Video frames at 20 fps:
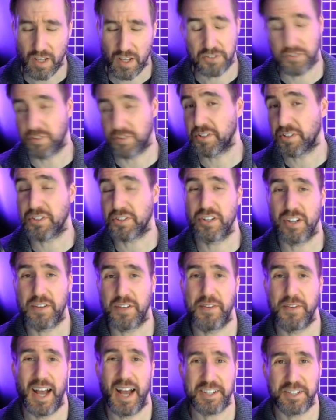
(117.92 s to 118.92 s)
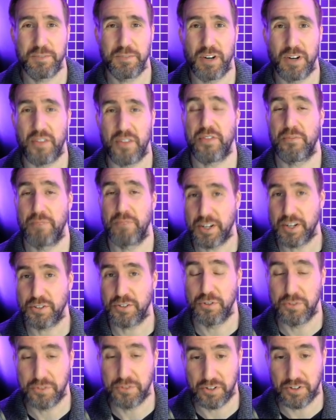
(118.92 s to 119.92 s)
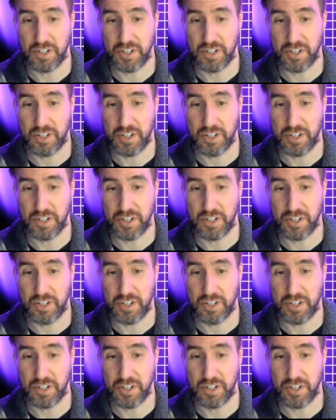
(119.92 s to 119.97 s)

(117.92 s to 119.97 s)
So this is good if you actually want to threshold your